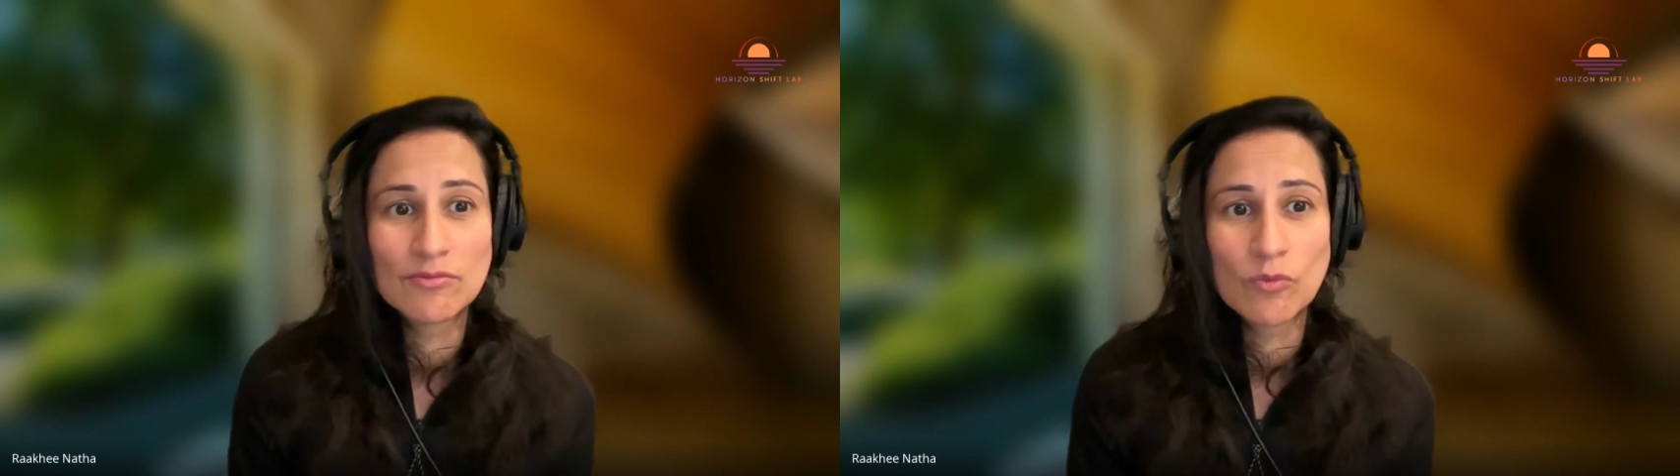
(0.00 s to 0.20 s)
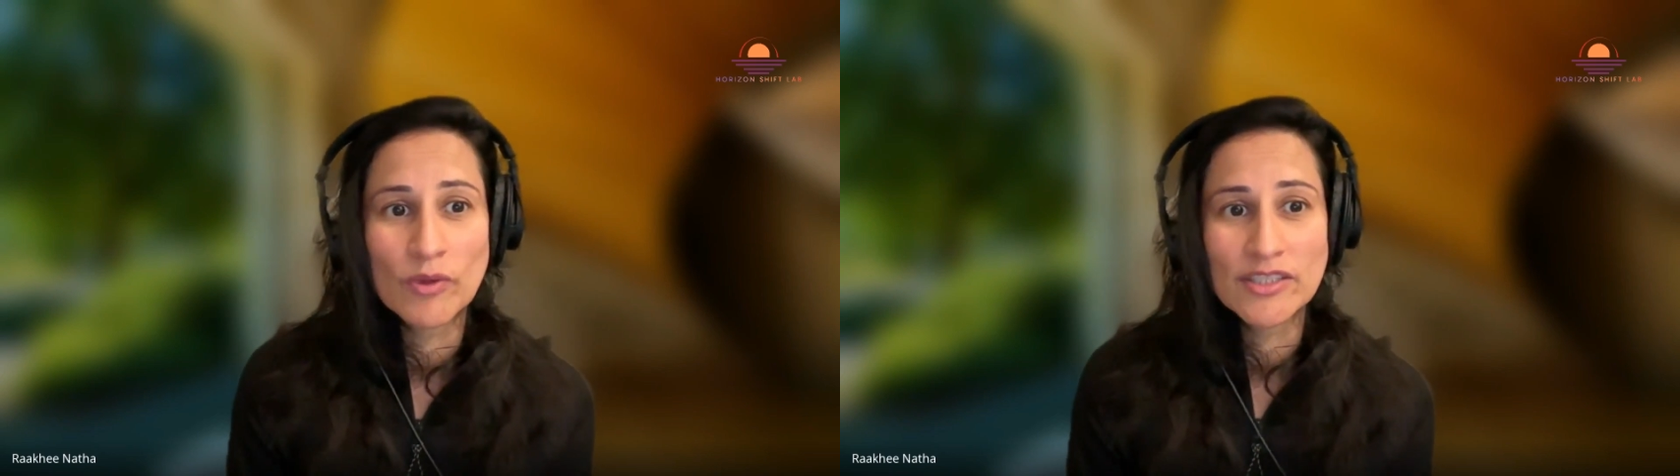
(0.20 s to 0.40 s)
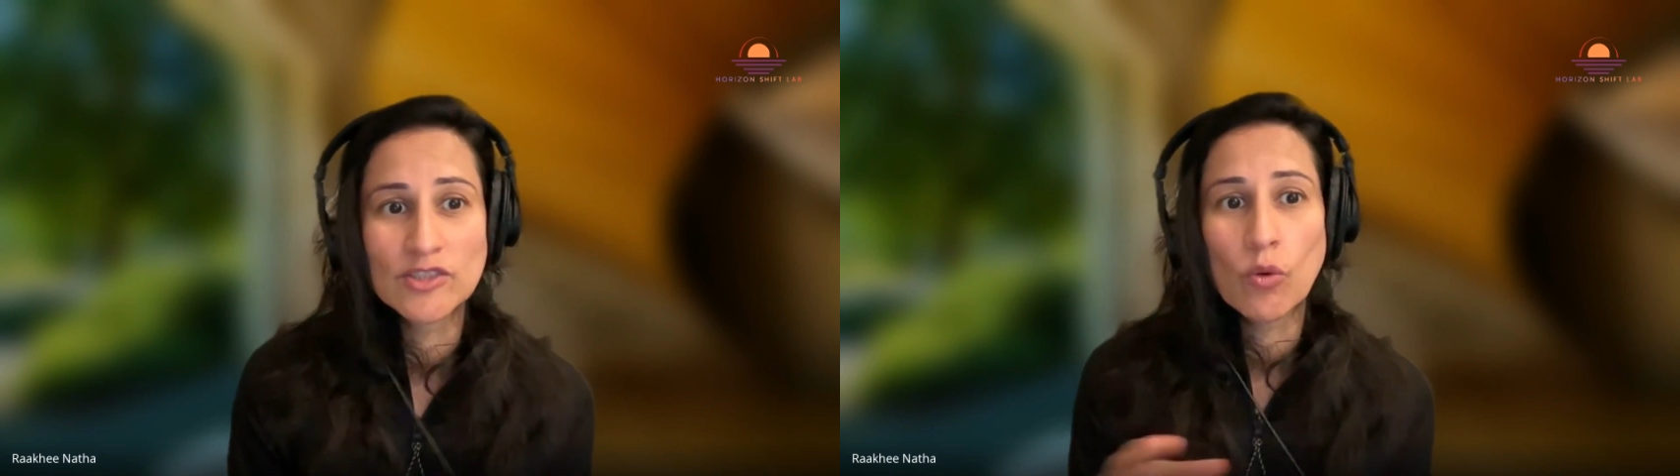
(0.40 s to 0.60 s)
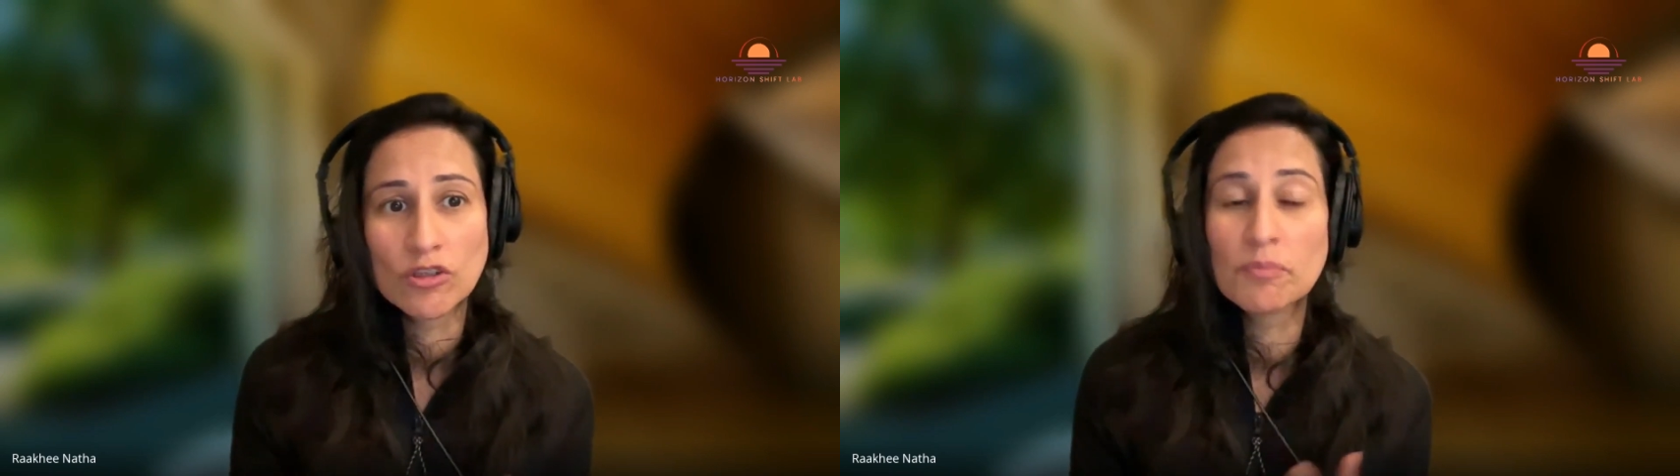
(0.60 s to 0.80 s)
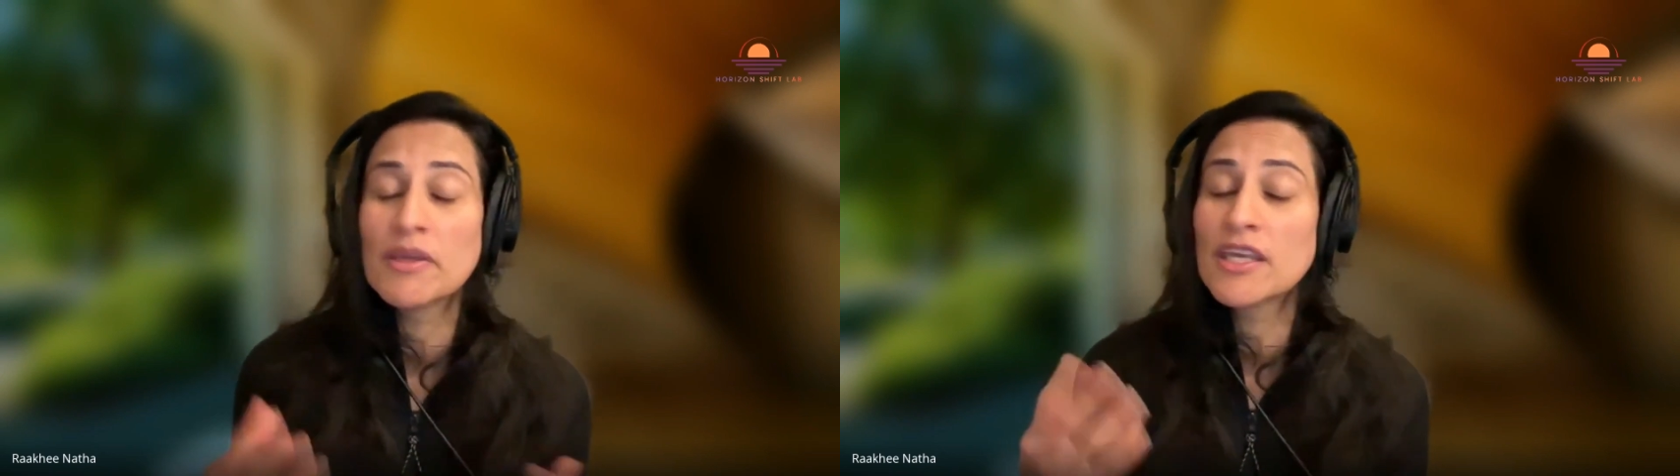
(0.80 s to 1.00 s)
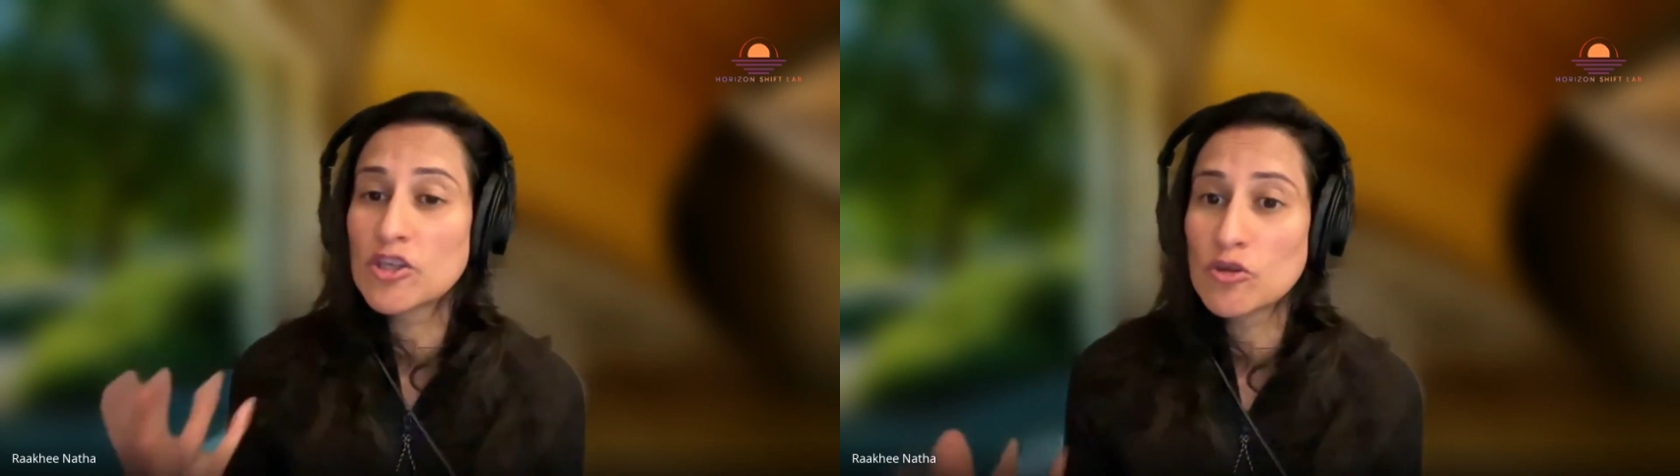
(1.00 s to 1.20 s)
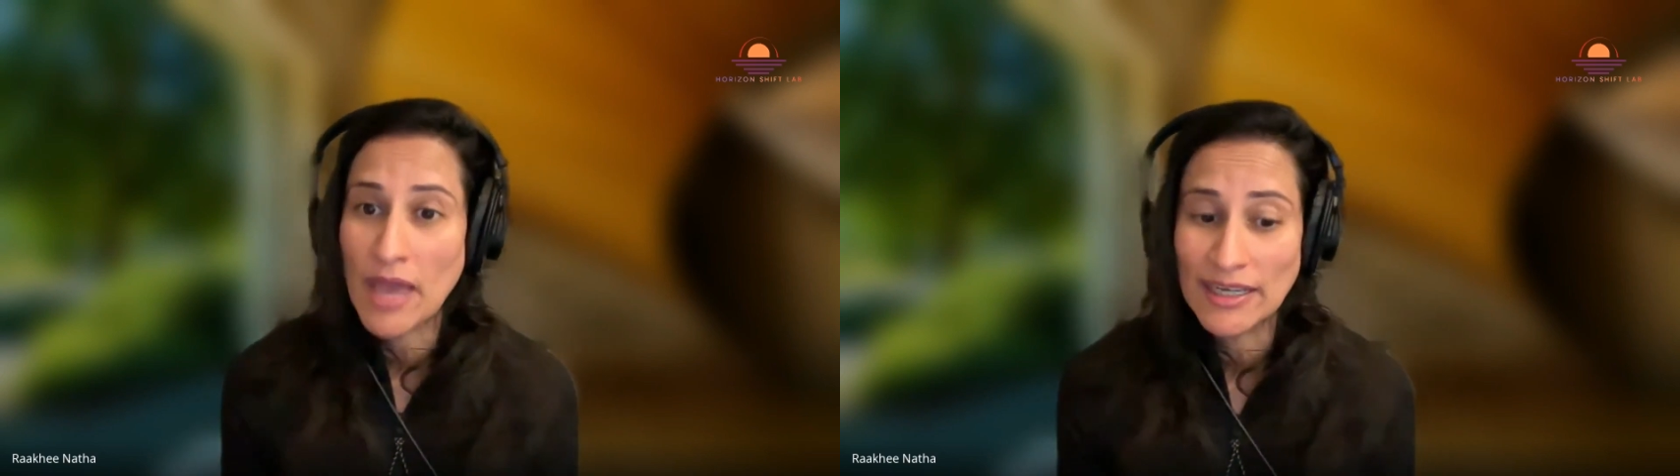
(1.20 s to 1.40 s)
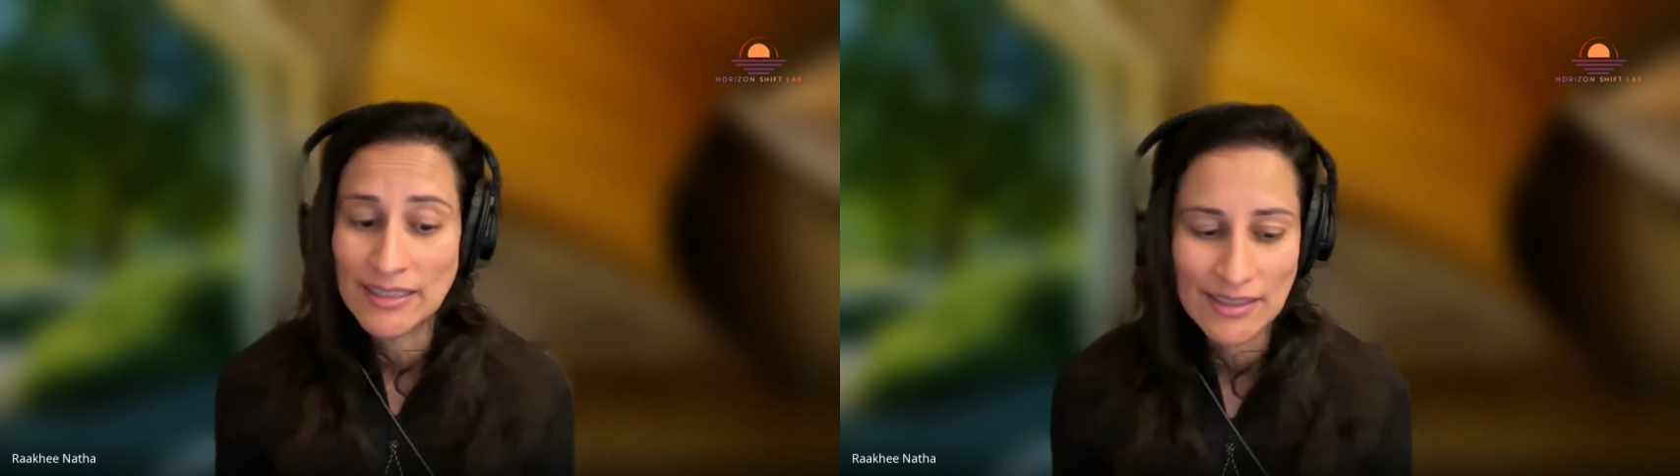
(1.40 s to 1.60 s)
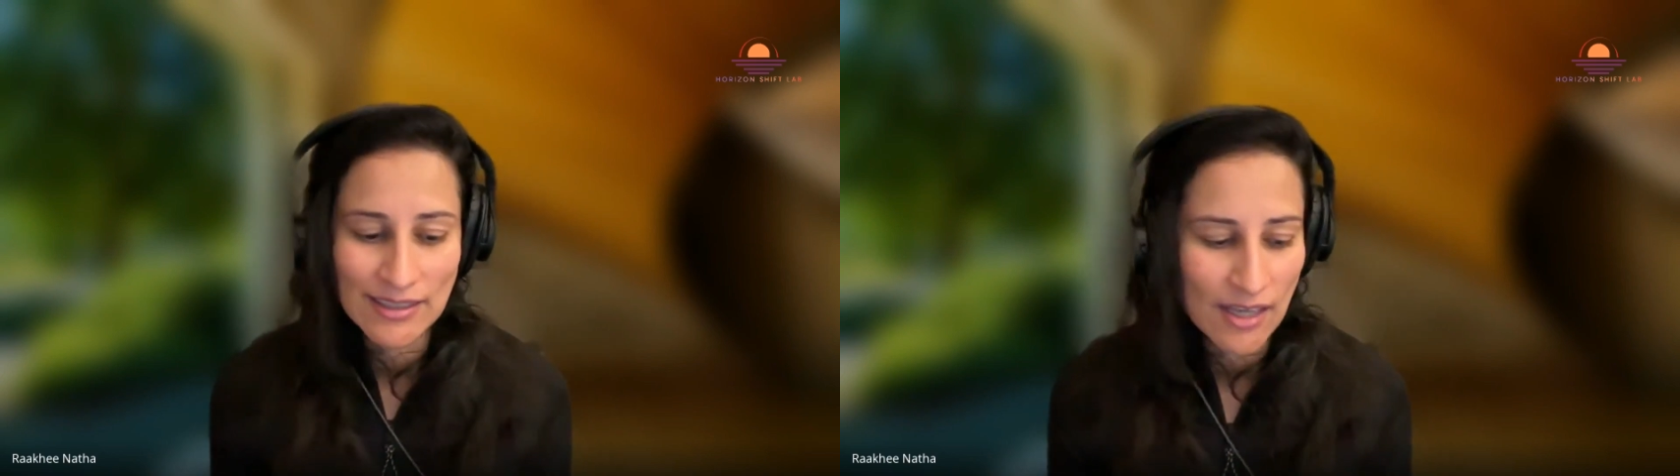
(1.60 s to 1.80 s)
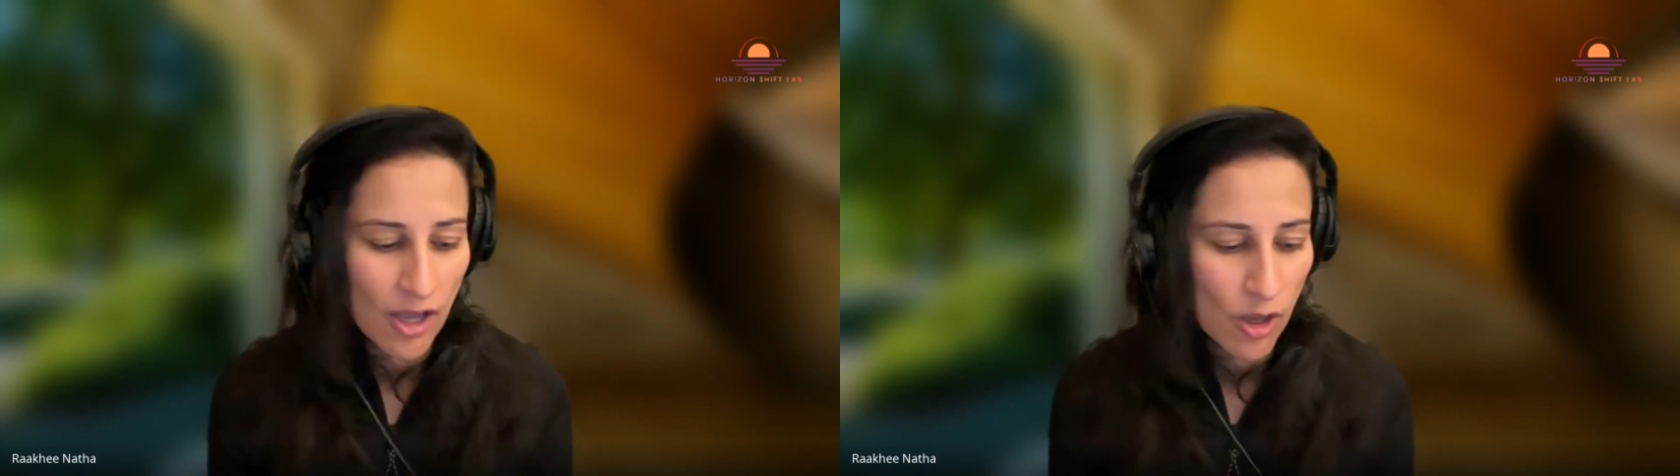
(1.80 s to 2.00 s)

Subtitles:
what is called peak humanity,